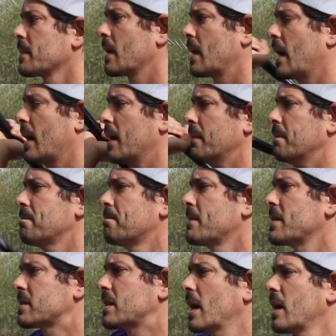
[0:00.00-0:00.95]

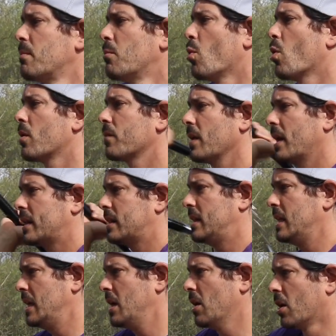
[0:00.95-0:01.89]
It's kind of more of like
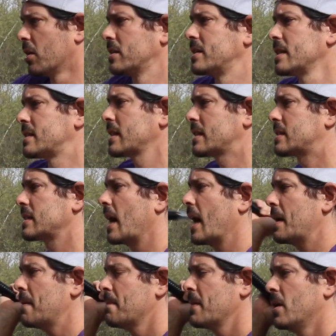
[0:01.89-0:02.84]
the artistic
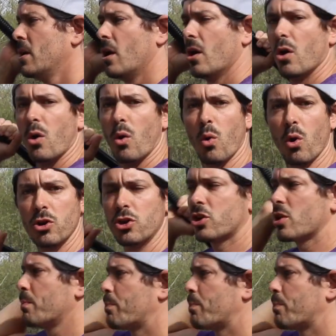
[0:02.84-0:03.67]
side. or you can